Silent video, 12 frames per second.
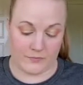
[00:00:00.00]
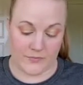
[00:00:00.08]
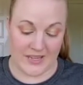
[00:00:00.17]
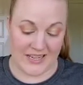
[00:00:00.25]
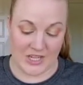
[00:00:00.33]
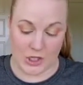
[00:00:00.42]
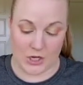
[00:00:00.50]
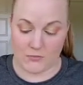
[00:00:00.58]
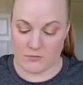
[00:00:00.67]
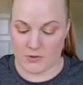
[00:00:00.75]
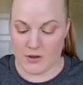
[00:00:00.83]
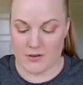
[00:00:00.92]

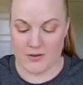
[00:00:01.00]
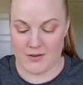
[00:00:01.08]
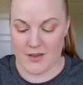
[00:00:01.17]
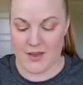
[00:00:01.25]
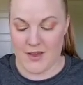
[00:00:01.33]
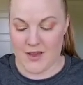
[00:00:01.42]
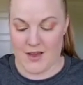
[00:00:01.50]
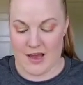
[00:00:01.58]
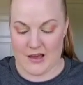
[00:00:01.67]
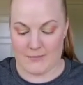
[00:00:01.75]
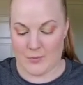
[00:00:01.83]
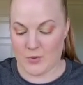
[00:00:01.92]
edition.
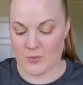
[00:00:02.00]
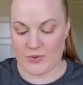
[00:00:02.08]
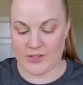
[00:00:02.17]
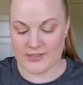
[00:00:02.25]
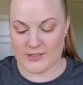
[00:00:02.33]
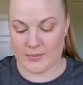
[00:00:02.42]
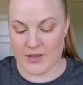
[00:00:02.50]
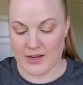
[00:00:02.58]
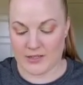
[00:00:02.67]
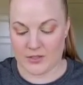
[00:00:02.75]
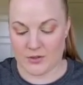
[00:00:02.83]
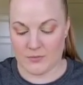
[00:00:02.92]
Normally it's in a
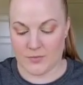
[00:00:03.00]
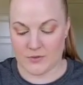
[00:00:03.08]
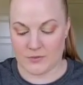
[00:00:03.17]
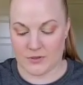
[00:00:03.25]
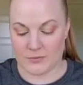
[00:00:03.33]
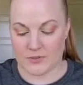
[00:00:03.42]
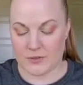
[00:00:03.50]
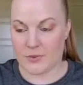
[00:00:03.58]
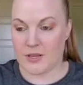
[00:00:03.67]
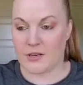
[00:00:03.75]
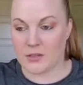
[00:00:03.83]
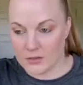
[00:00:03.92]
black tube, this one comes in a
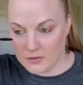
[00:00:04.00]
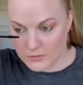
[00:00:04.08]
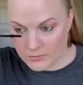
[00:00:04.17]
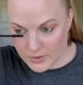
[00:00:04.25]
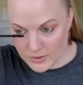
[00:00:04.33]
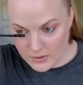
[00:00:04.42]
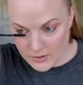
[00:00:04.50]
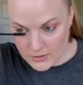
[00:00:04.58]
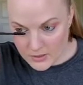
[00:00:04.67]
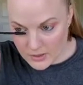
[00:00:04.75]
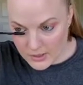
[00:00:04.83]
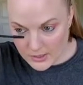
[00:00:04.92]
pink tube,
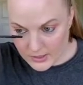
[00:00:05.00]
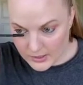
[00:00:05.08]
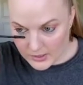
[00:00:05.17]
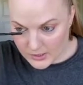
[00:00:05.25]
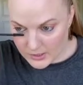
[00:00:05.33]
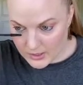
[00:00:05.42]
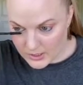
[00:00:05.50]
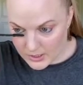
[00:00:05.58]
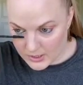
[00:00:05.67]
and